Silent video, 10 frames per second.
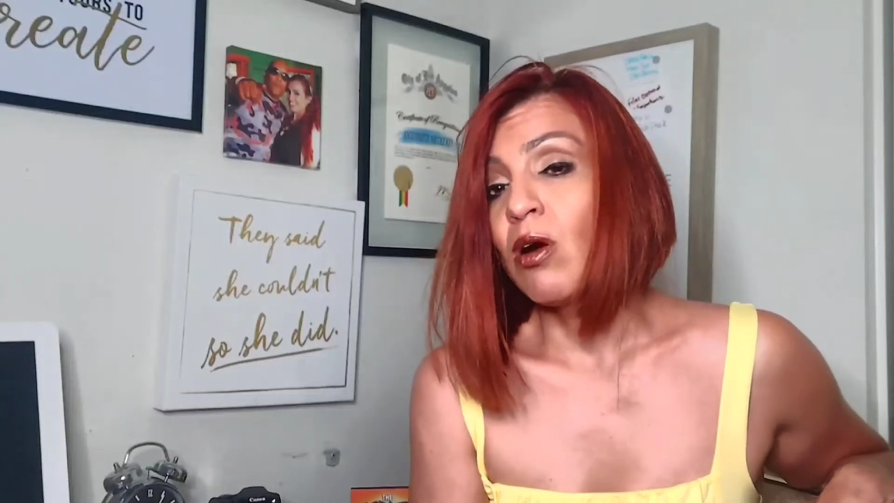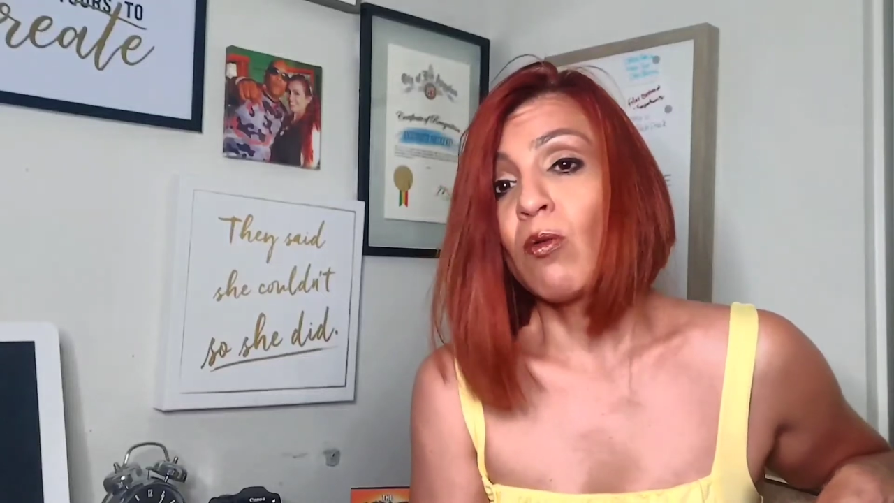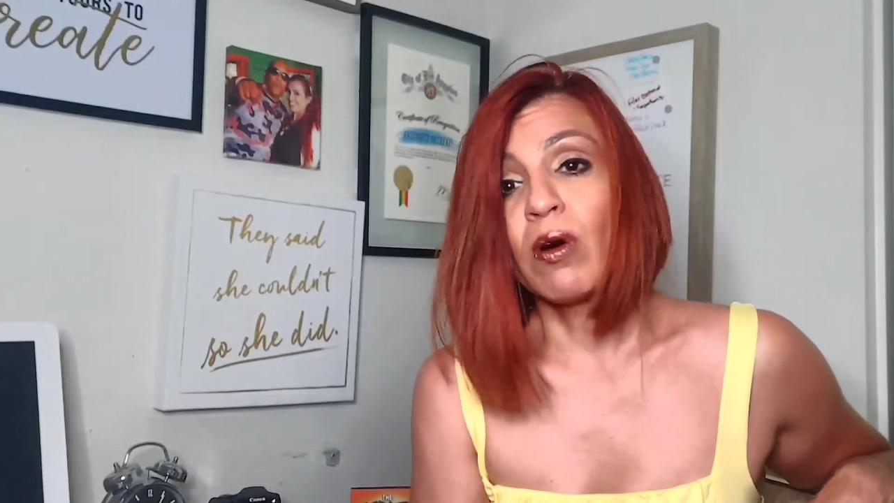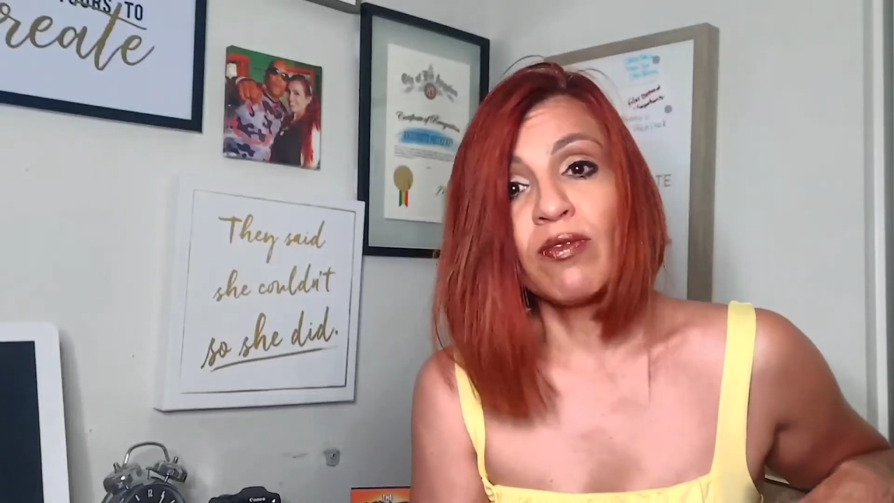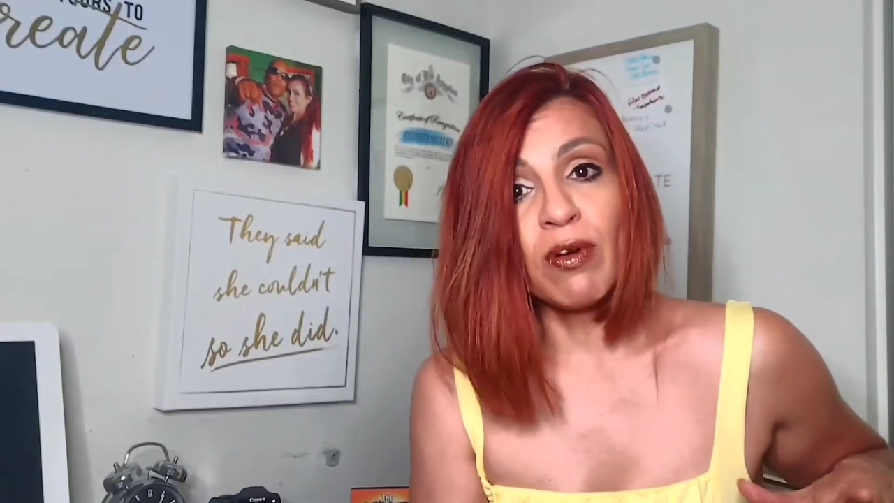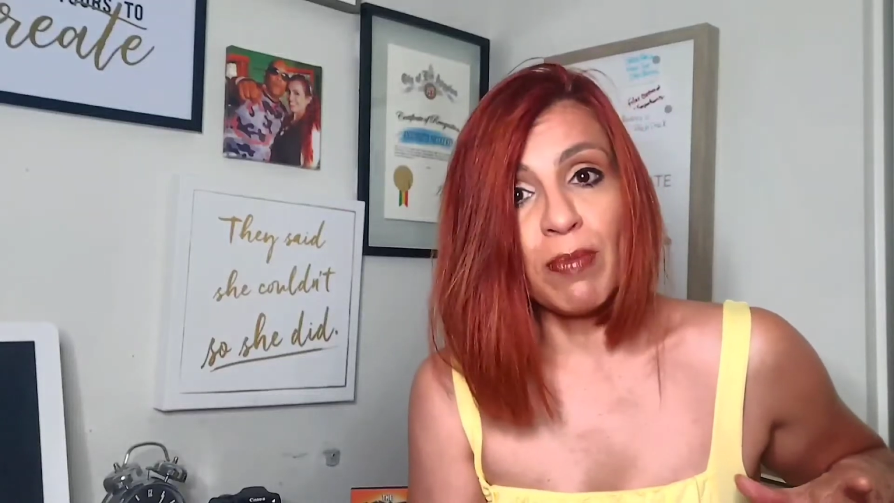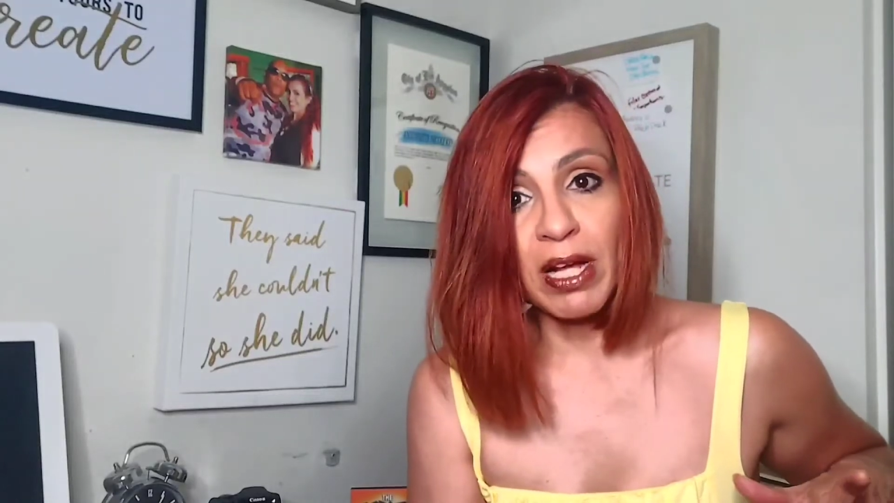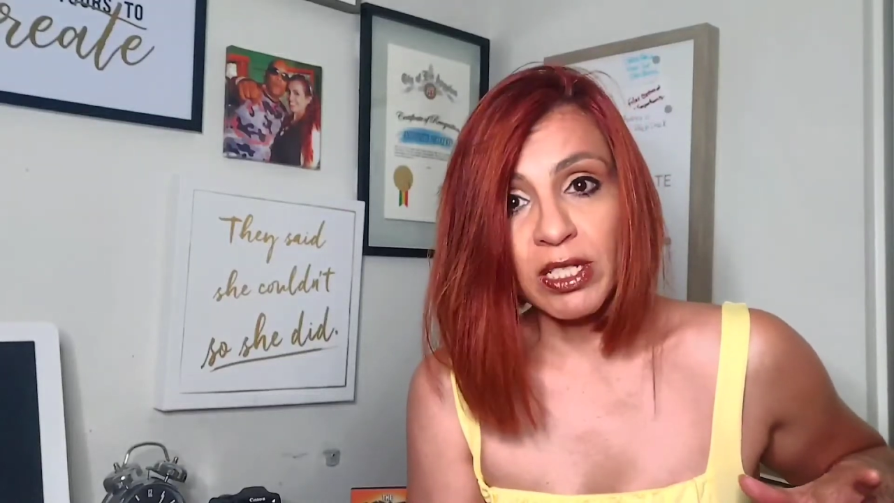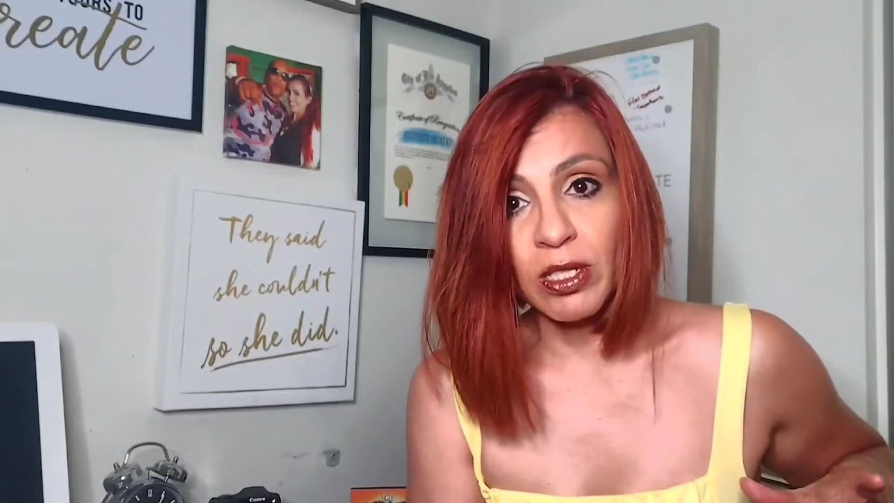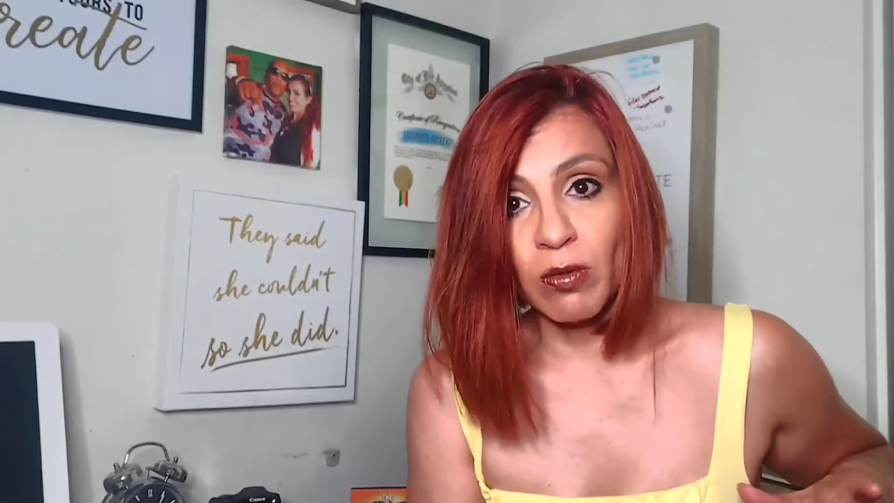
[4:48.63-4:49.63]
One of them
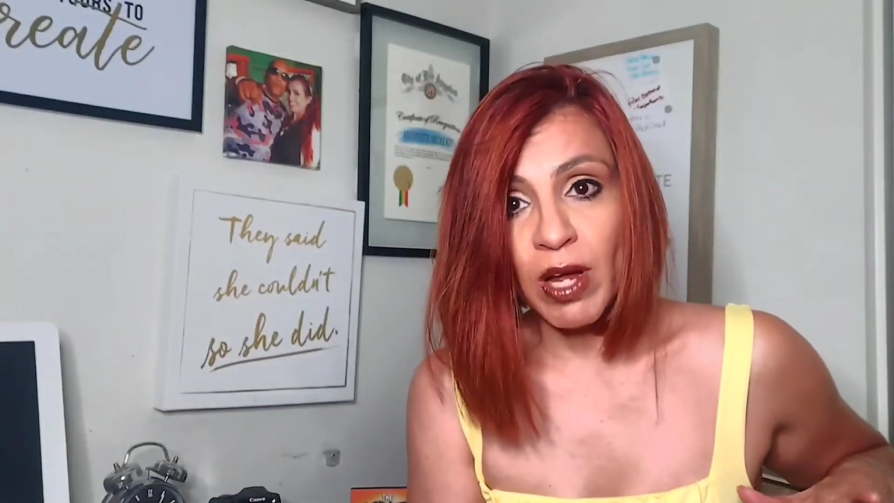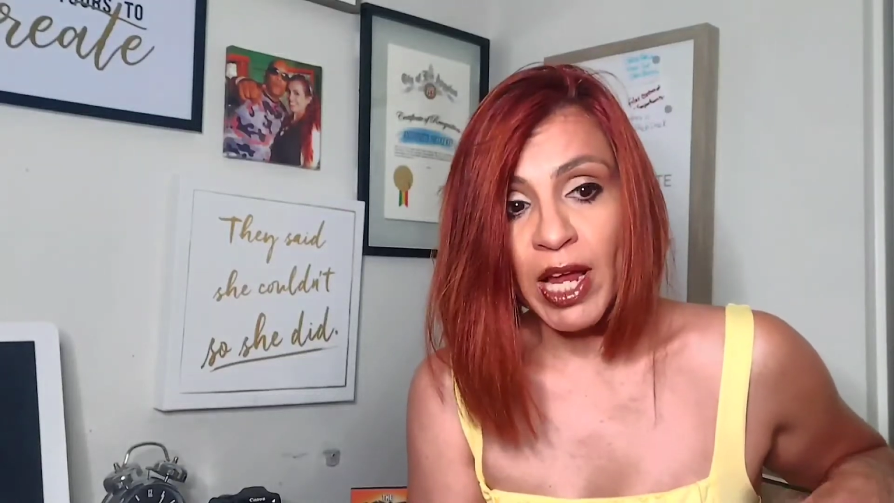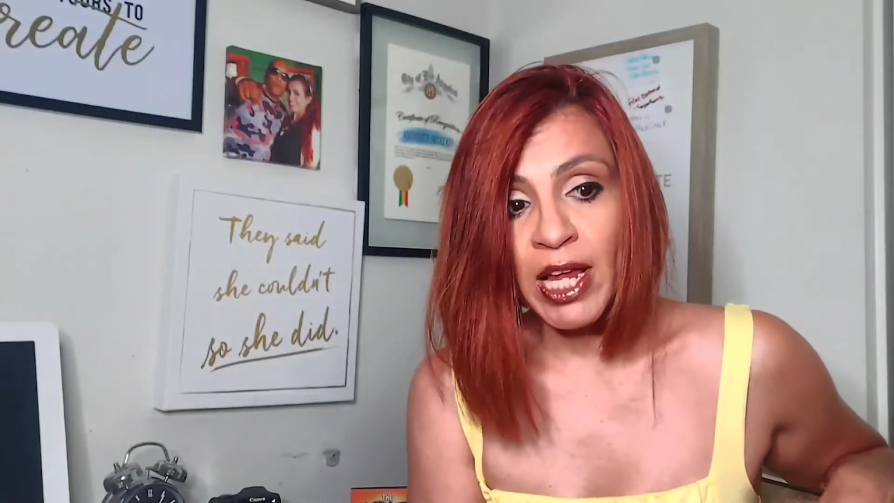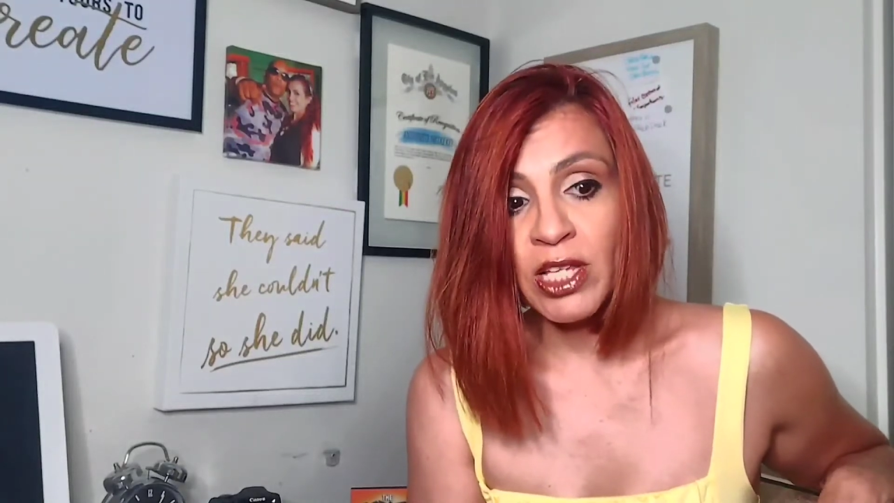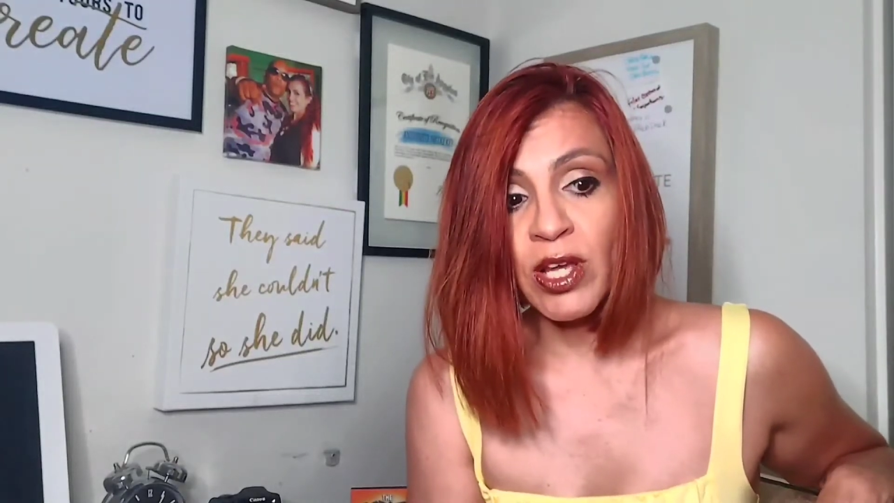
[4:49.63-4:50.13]
passed away,